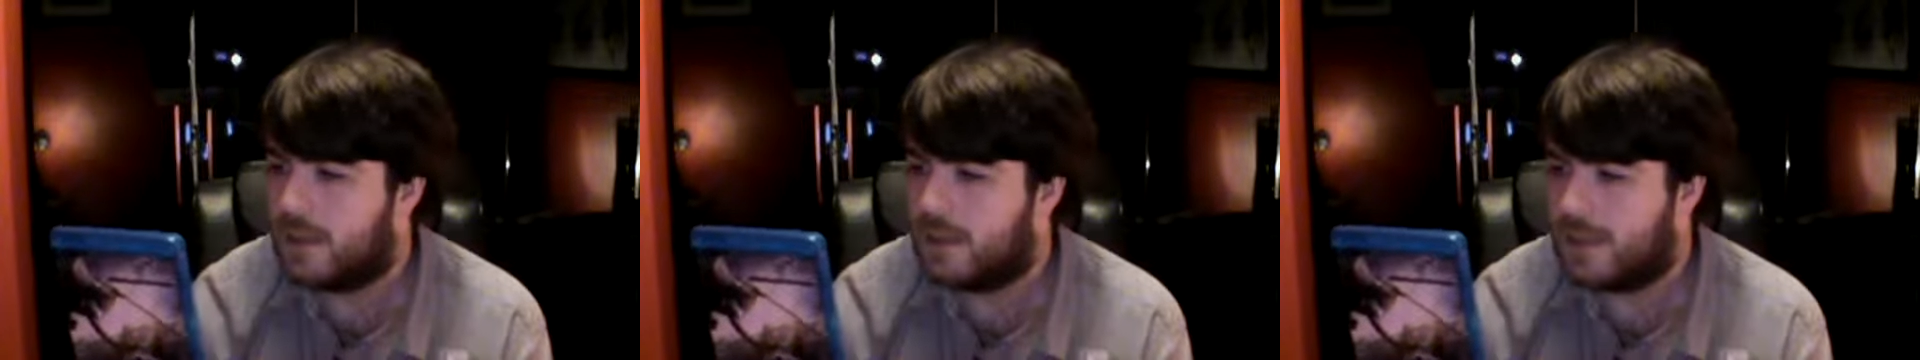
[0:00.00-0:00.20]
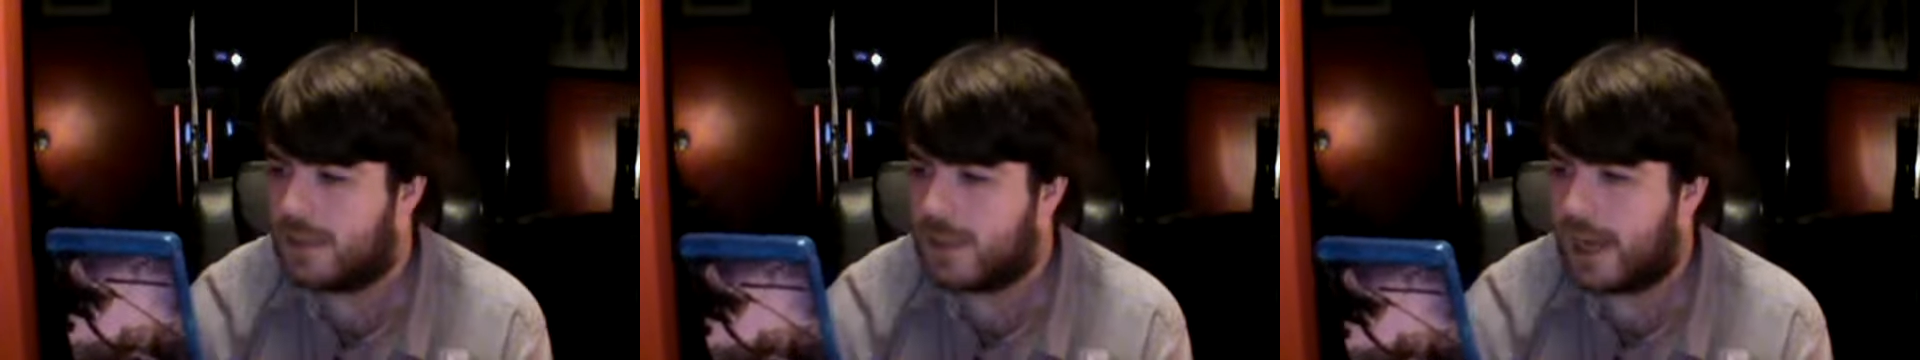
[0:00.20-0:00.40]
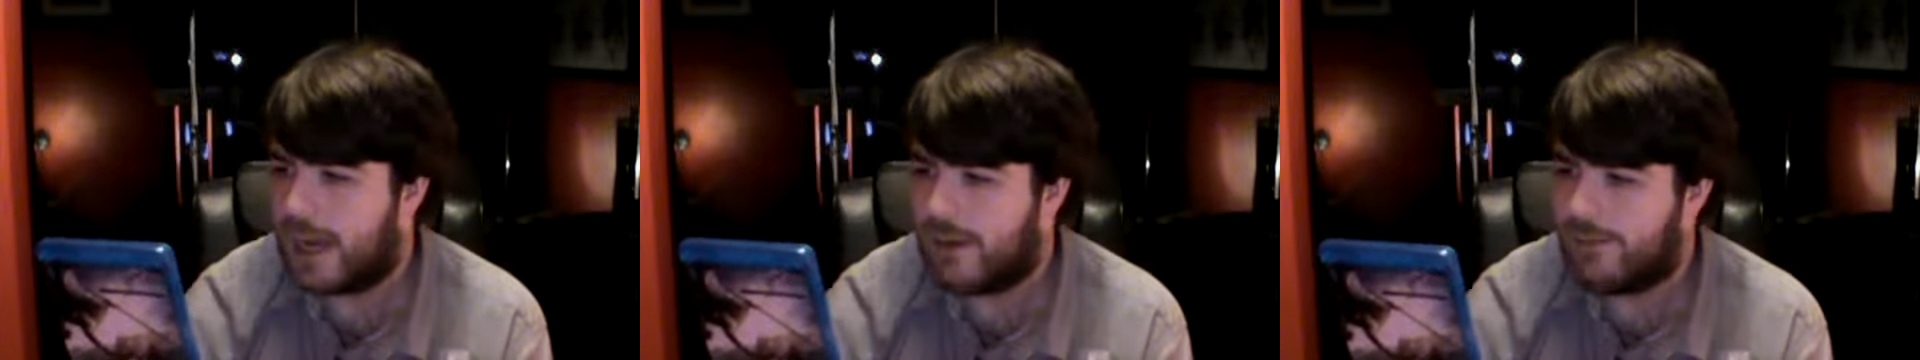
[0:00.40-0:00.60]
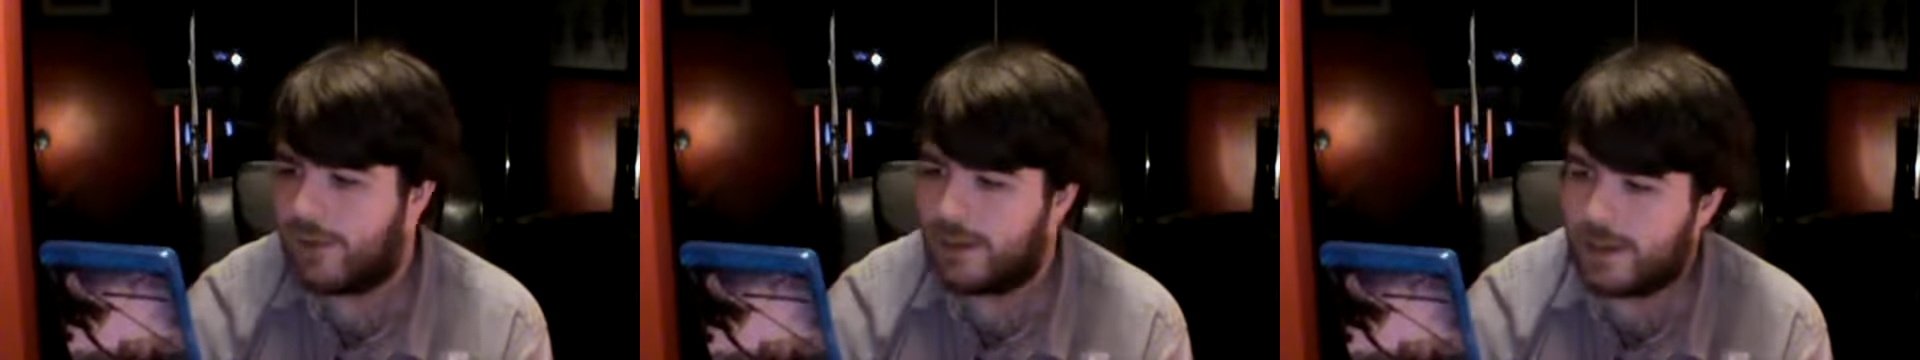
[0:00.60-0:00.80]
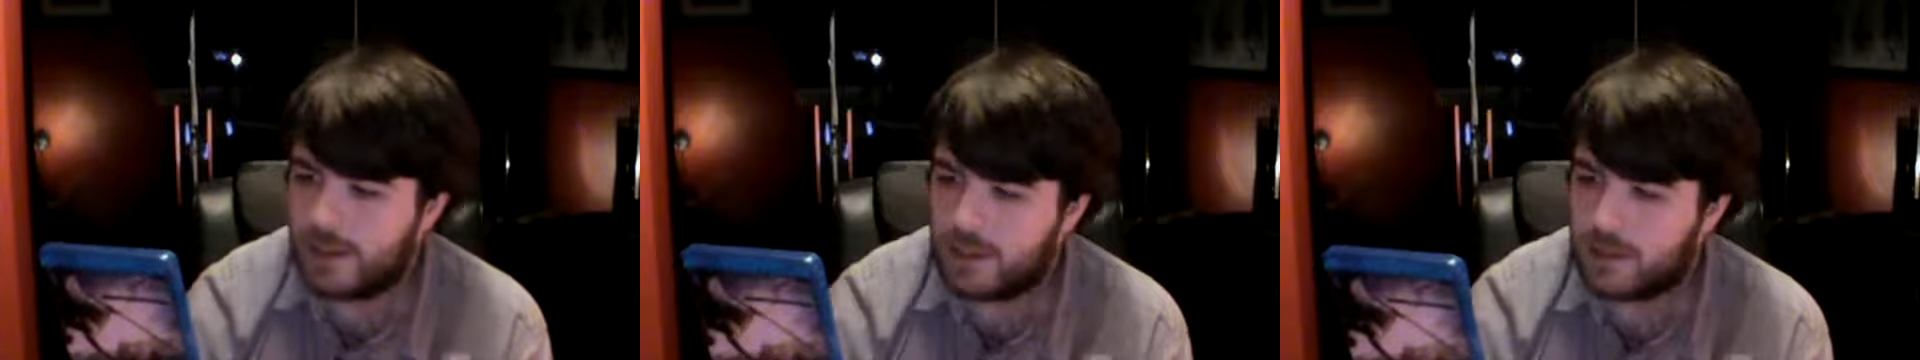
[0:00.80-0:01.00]
did have
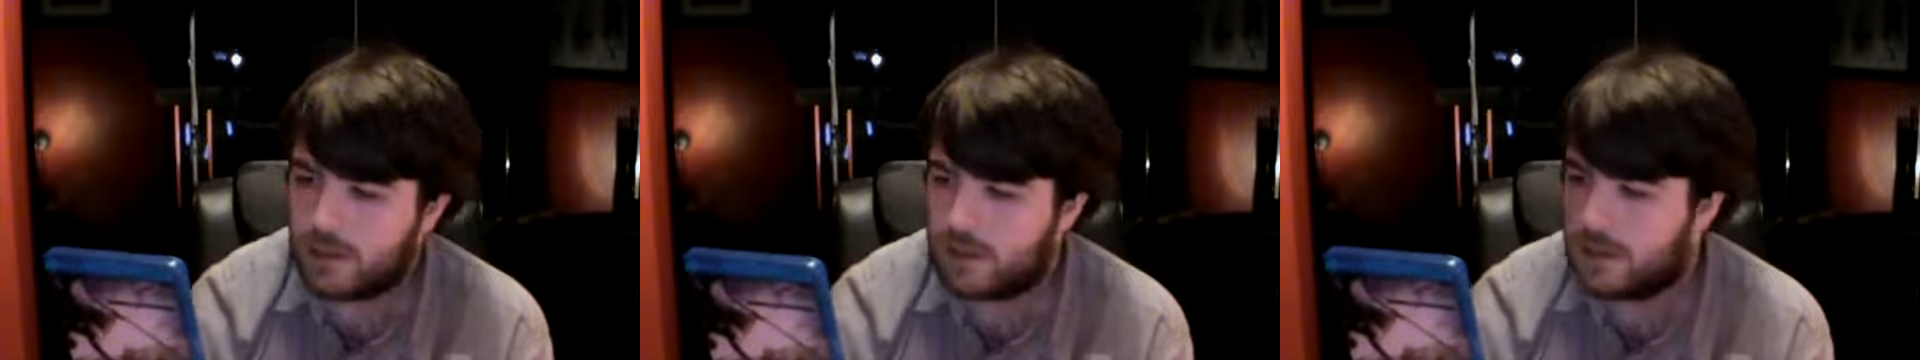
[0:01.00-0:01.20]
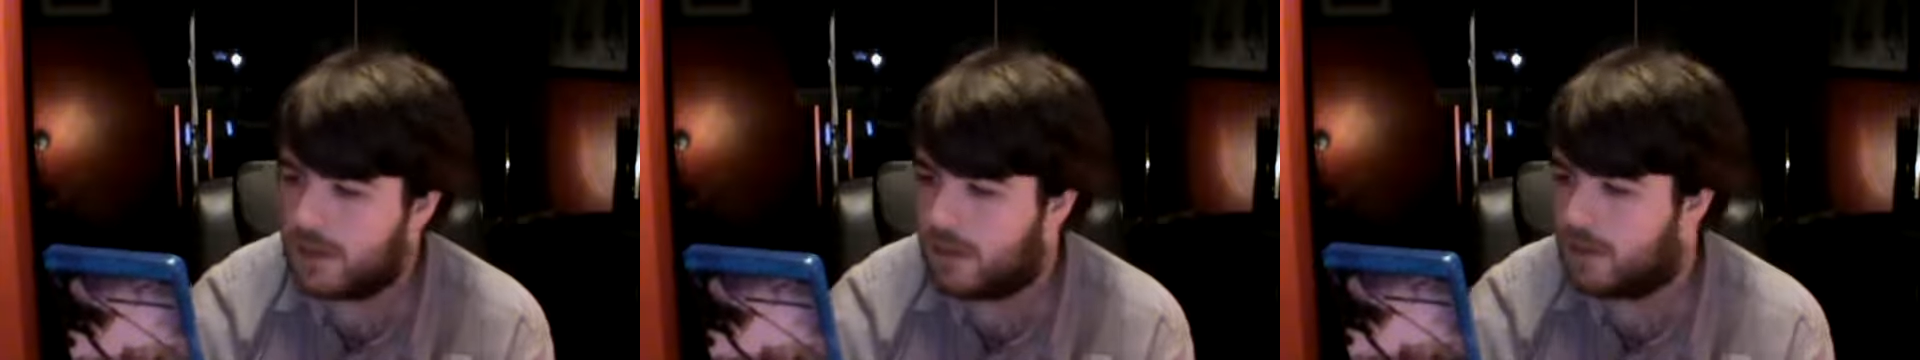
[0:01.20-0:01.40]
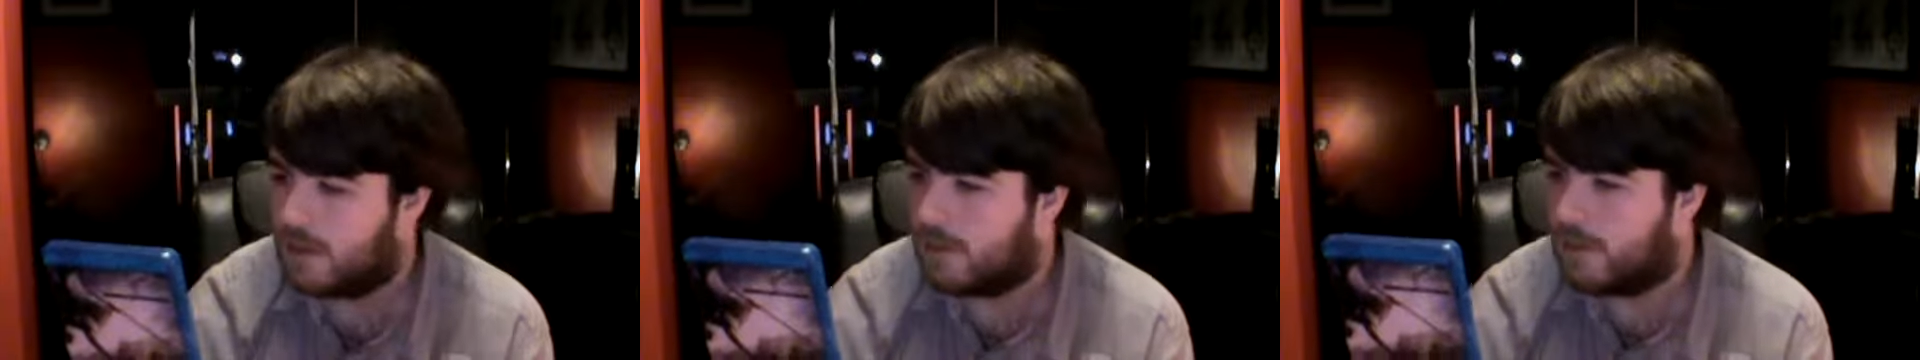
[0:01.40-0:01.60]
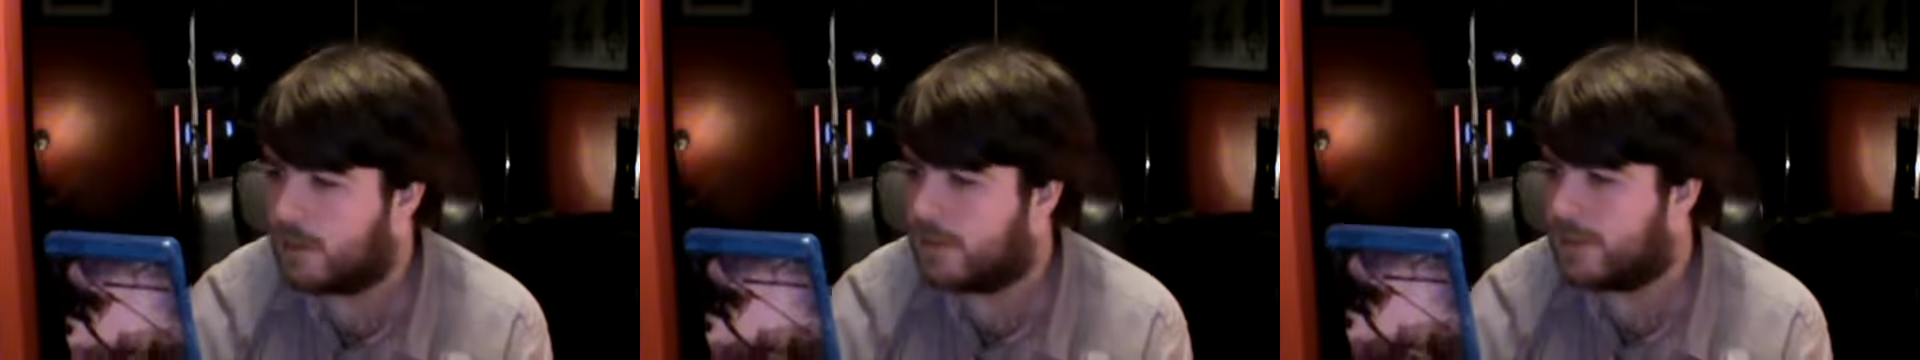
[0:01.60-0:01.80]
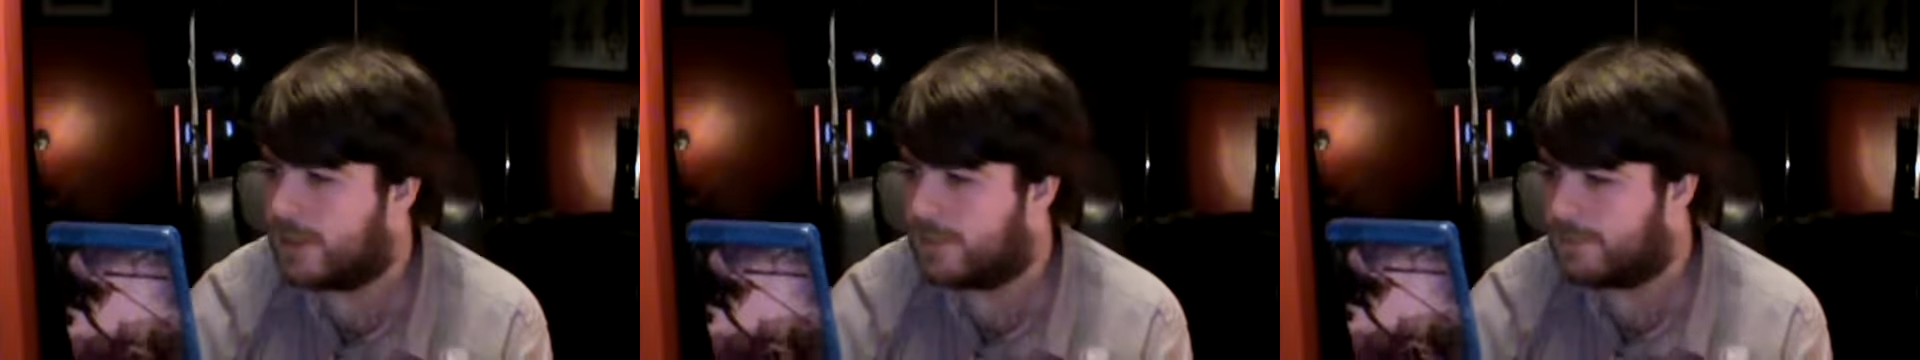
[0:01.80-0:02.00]
it and he got
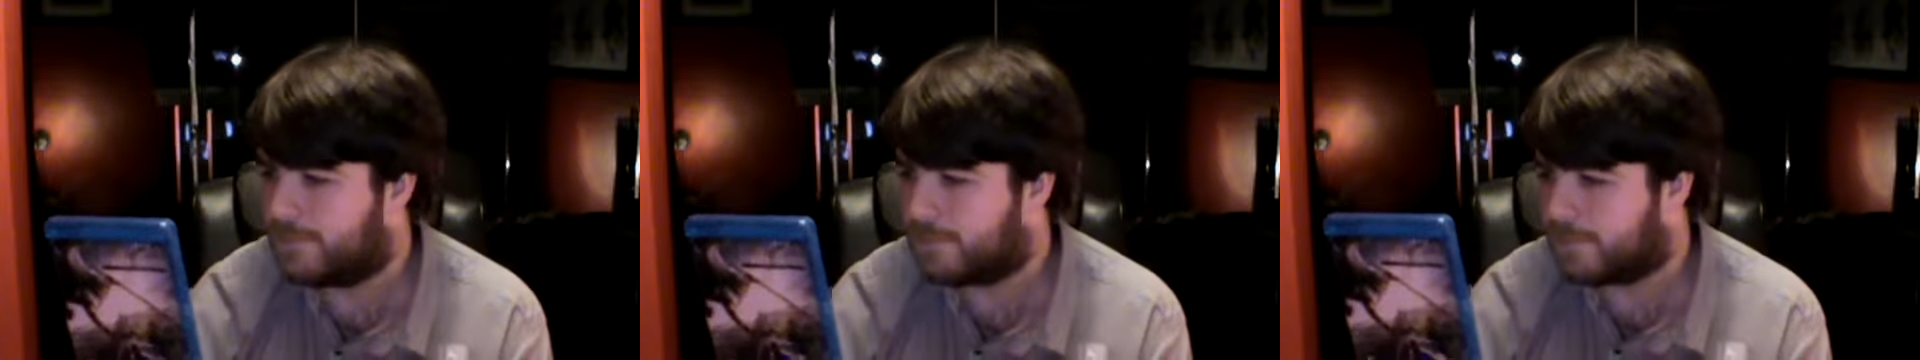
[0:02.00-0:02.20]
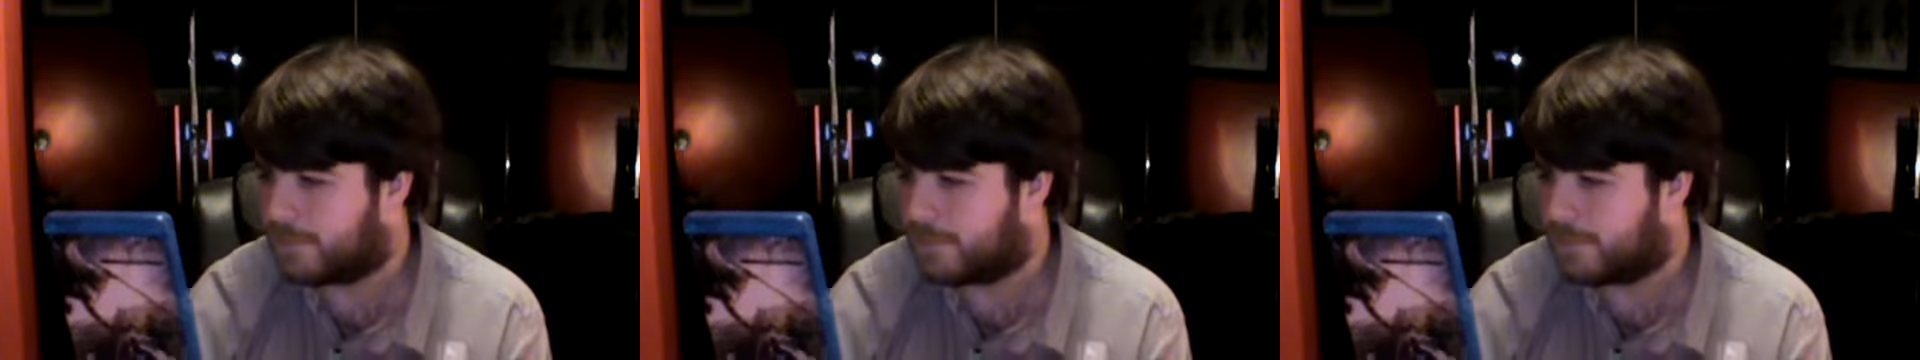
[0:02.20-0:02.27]
rid of it.